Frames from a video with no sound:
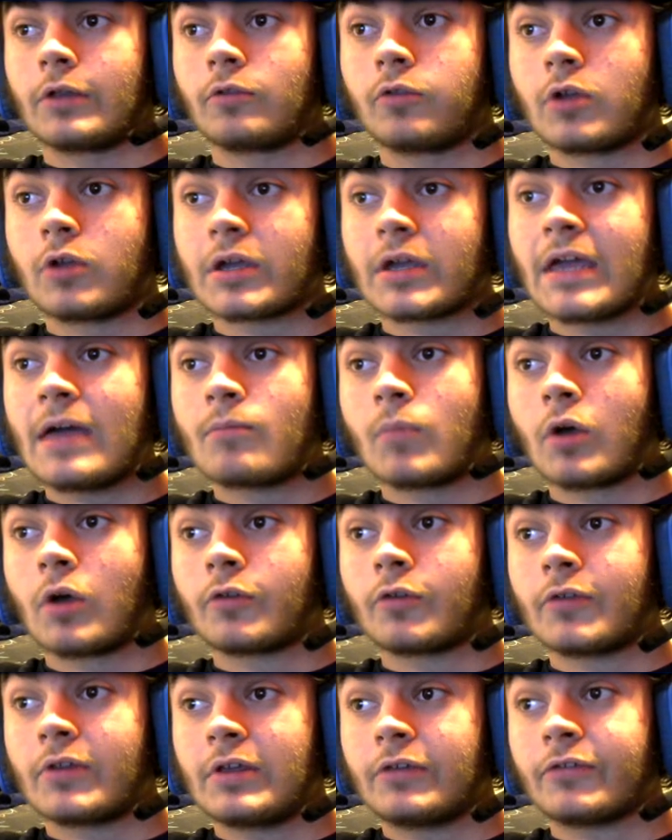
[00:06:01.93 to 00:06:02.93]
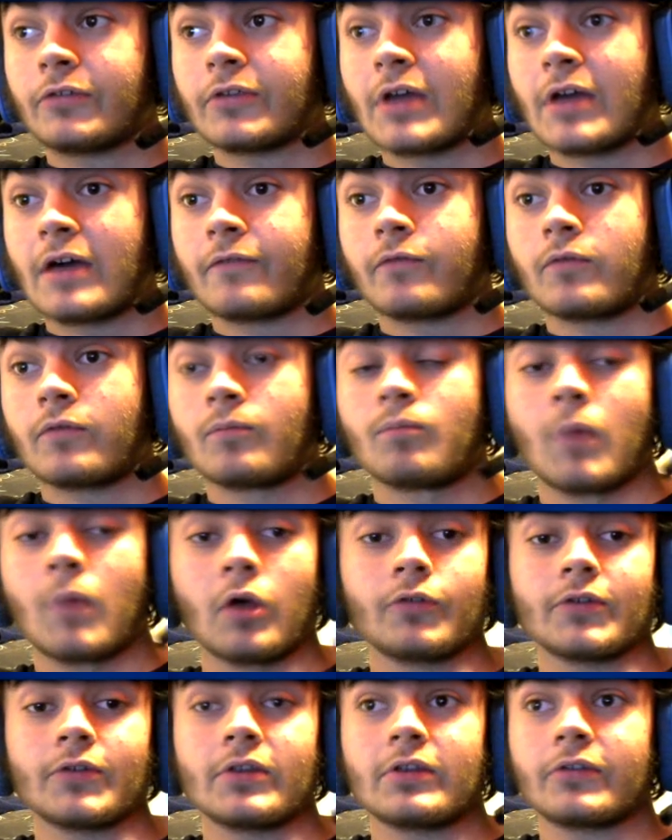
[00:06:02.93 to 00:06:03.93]
Look at most of this stuff
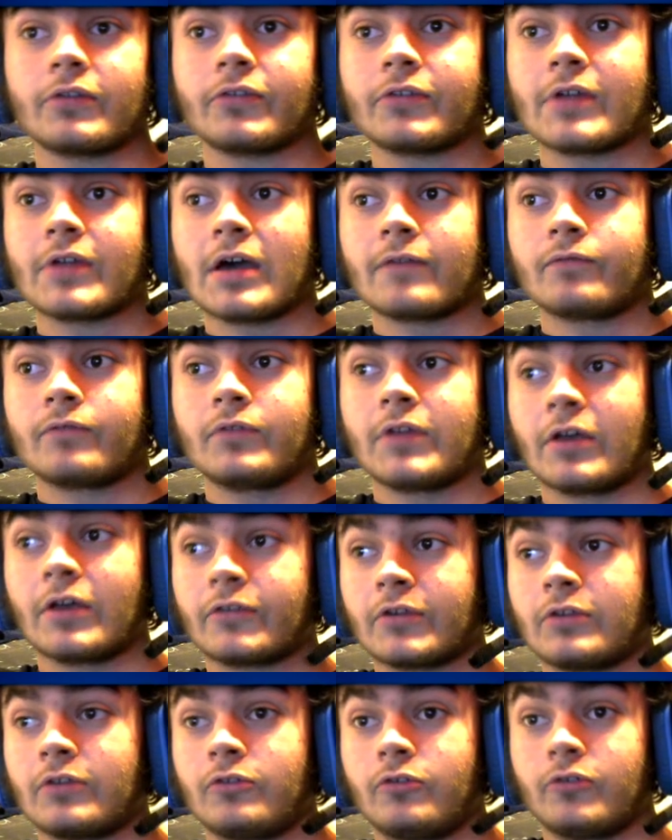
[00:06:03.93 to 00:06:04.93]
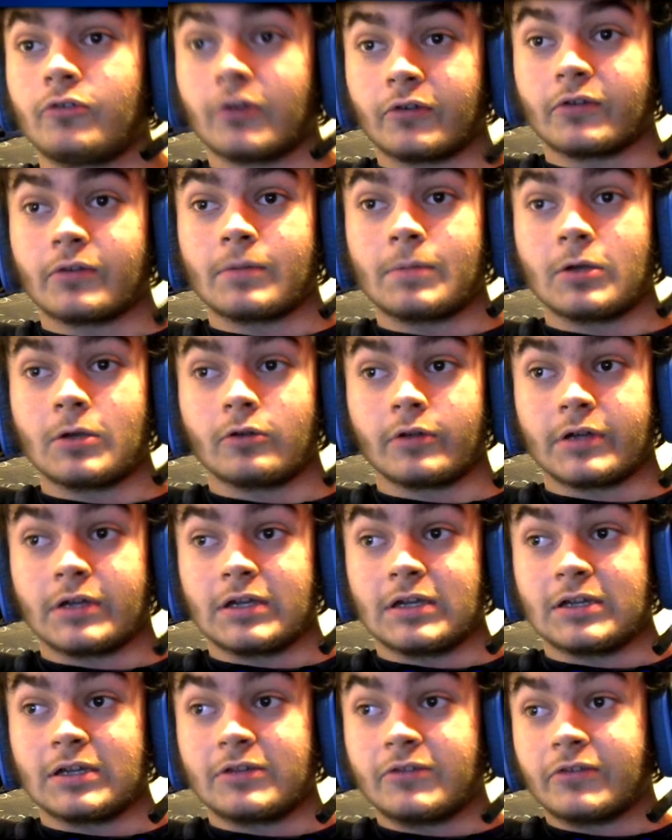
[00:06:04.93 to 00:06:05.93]
doesn't just appeal to
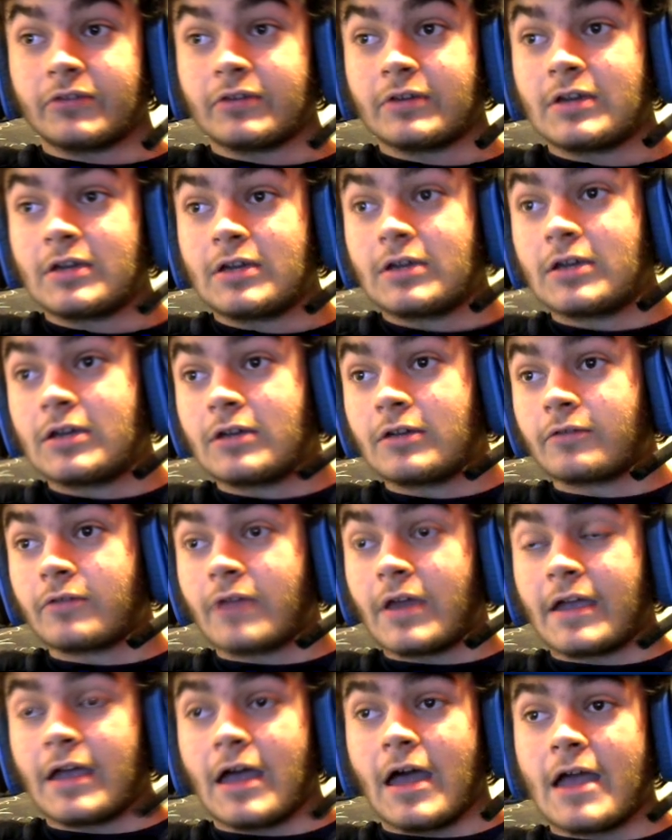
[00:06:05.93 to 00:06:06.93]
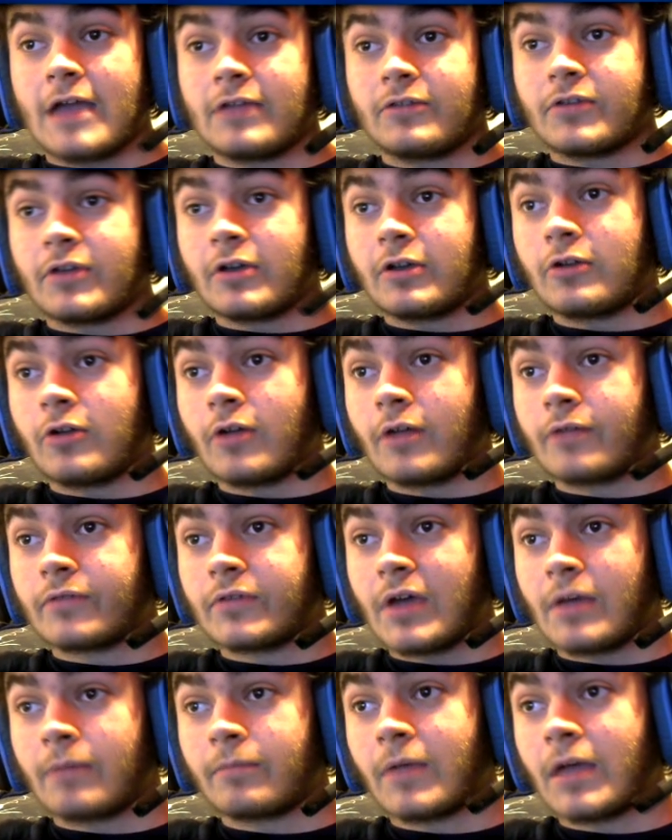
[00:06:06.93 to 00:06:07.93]
kids. Like, I can tell you off the
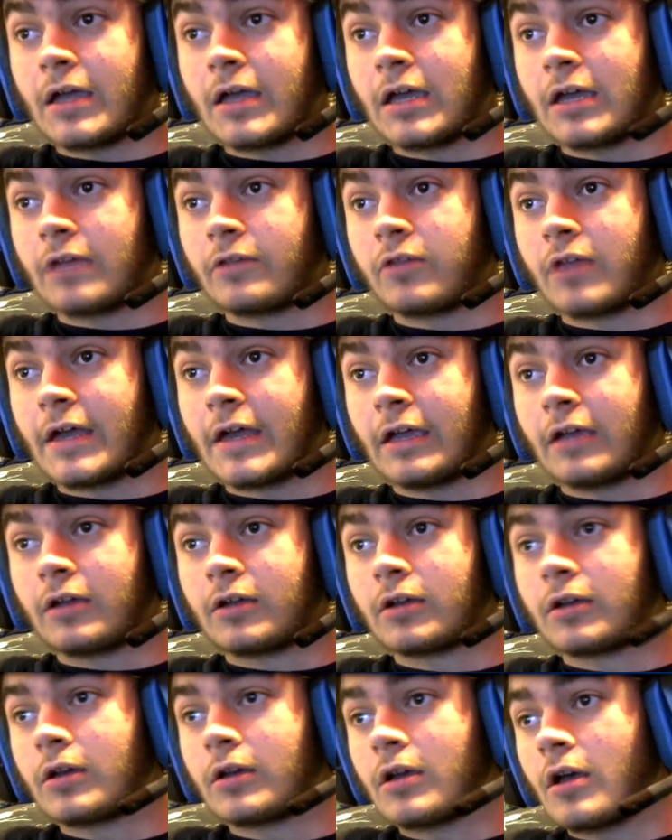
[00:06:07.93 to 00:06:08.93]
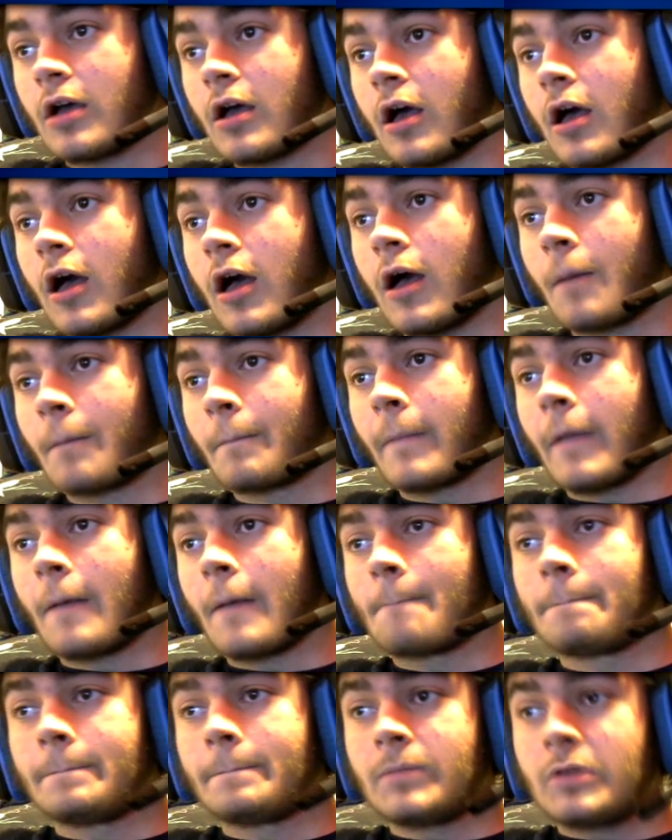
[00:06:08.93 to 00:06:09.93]
top of my head, like,
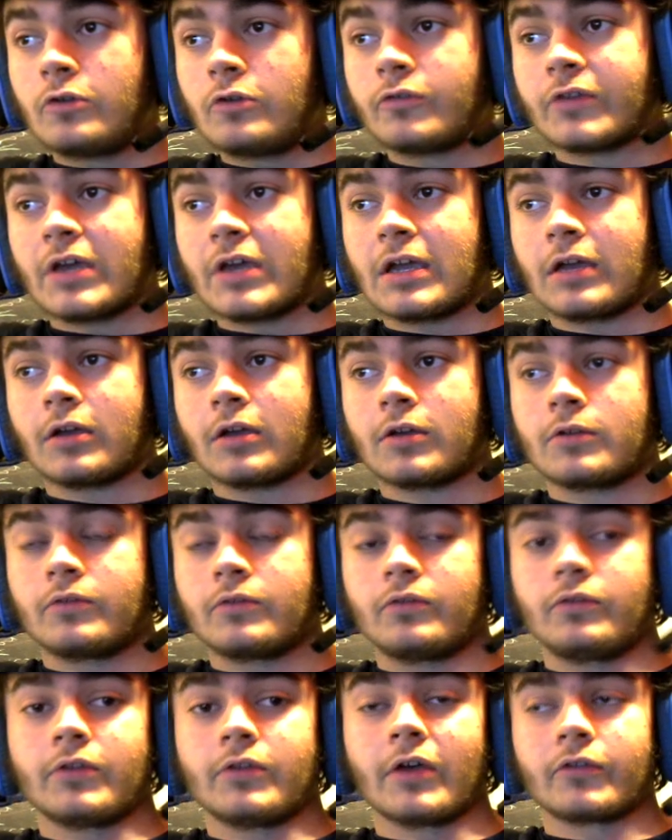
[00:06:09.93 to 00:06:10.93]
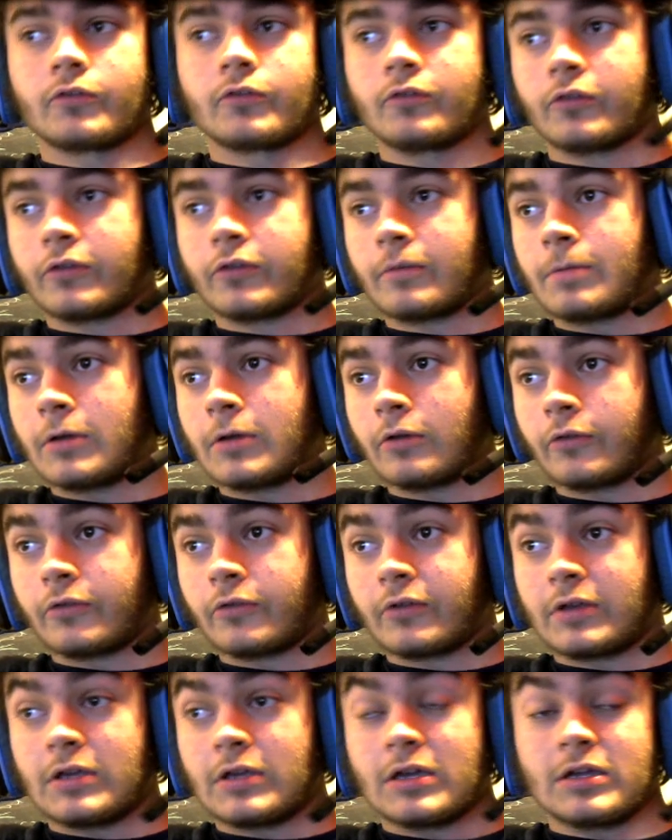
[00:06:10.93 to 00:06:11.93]
music doesn't just appeal
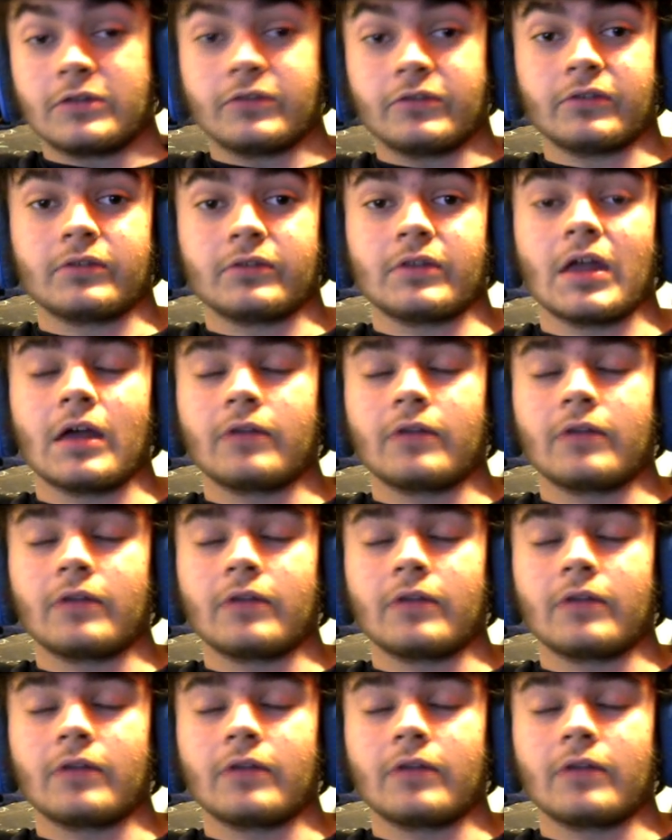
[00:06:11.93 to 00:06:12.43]
to kids.